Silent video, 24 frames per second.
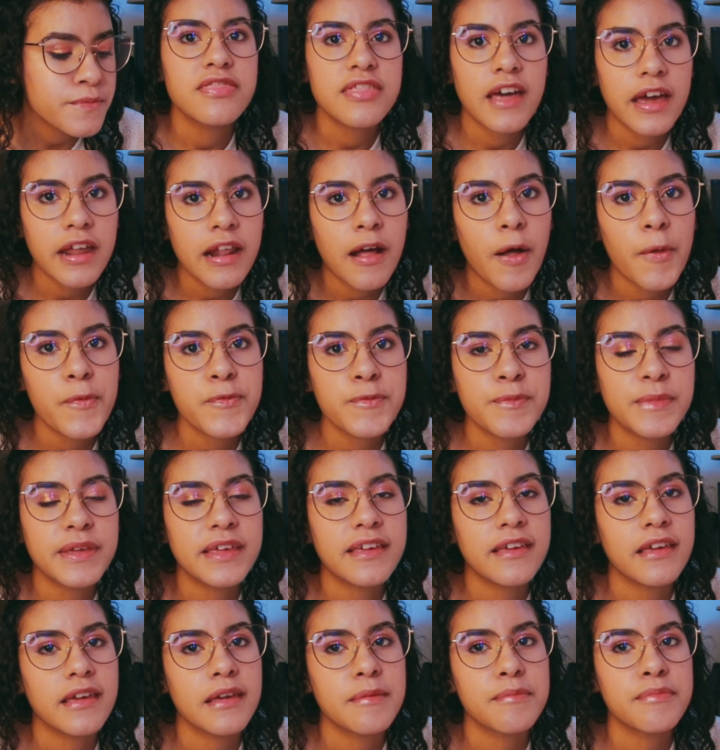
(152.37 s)
and that helped me
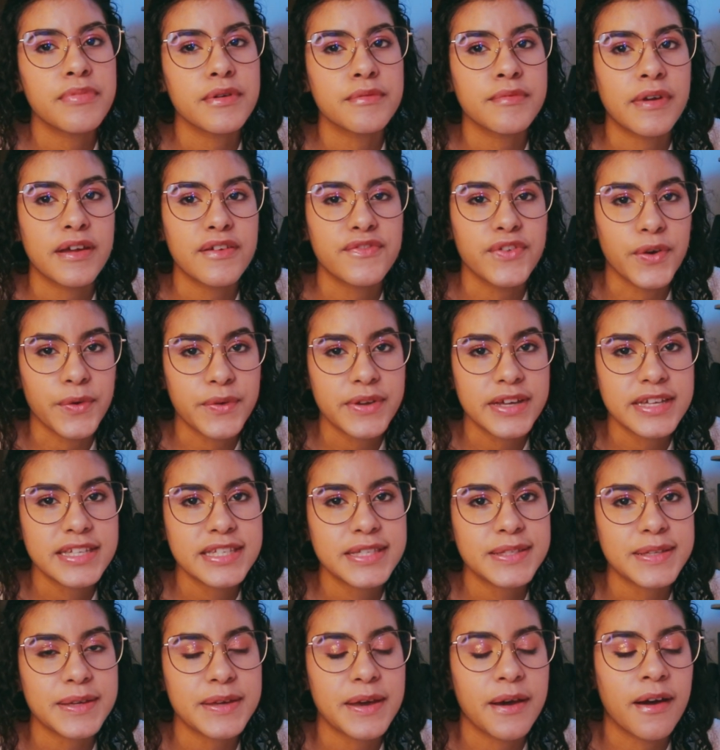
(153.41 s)
keep my
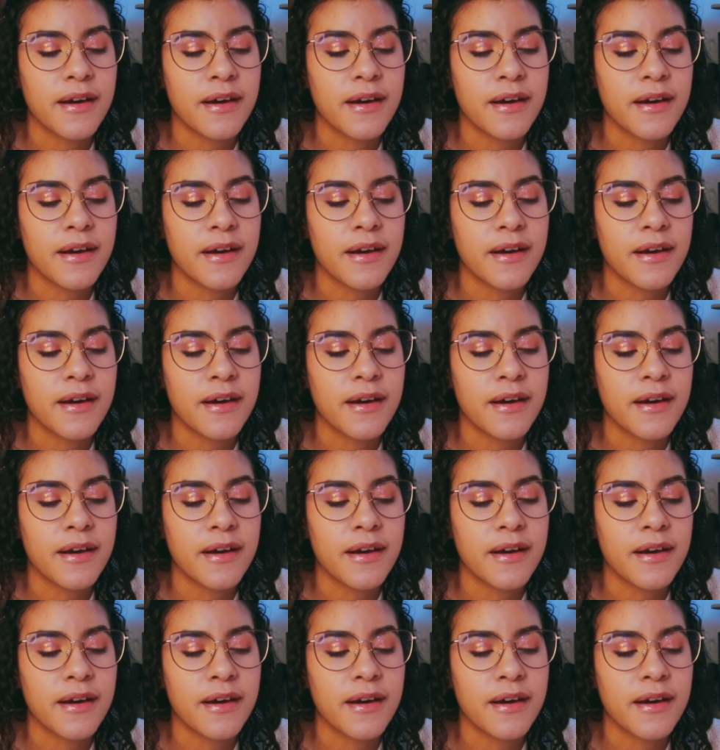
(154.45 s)
focus